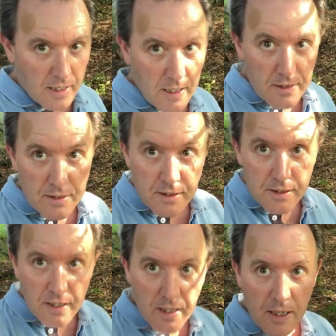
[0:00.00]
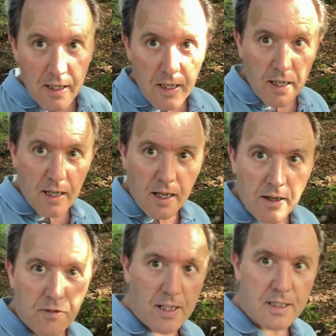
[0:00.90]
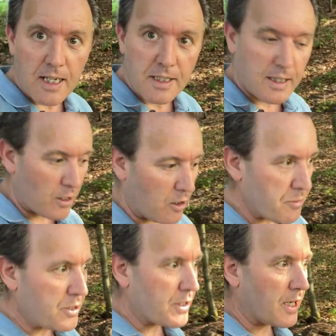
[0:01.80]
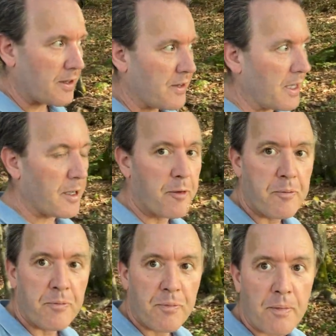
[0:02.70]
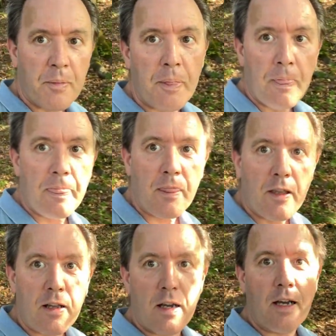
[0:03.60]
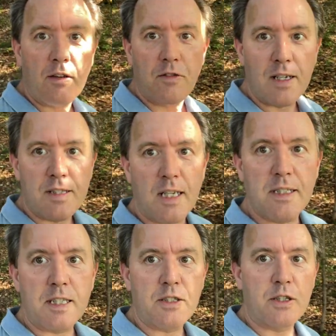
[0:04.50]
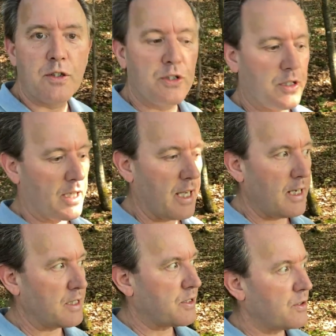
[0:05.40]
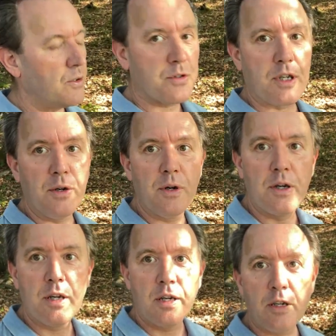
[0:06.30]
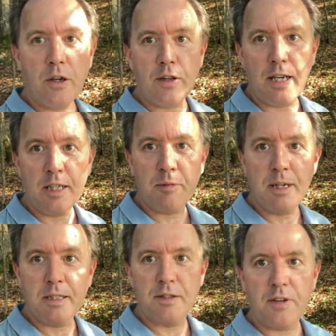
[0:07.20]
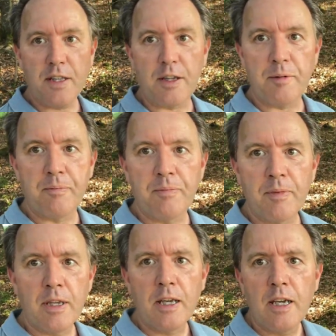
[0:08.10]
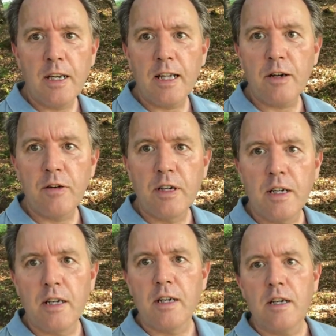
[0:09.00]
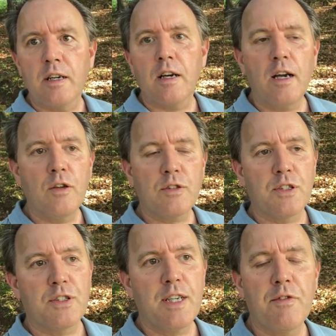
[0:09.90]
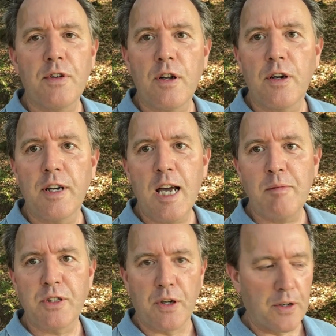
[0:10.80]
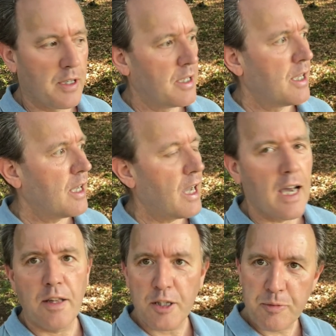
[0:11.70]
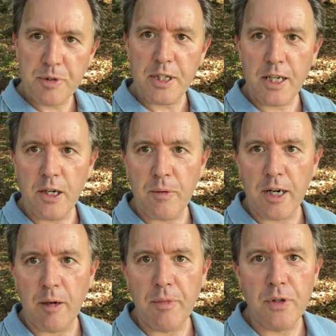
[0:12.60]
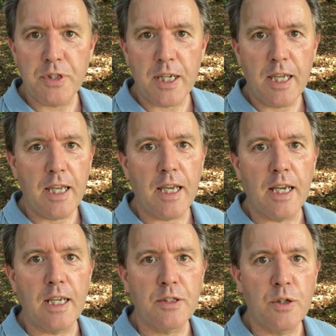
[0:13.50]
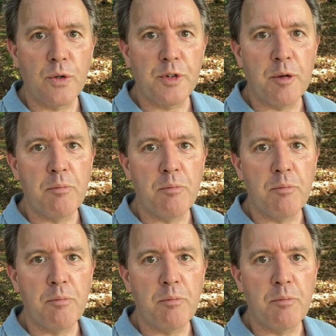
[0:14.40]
it's a fantastic option, I think, and a fantastic solution. And it's also not that expensive either. Now, I looked at several on Amazon, and this particular one I'm using here is called the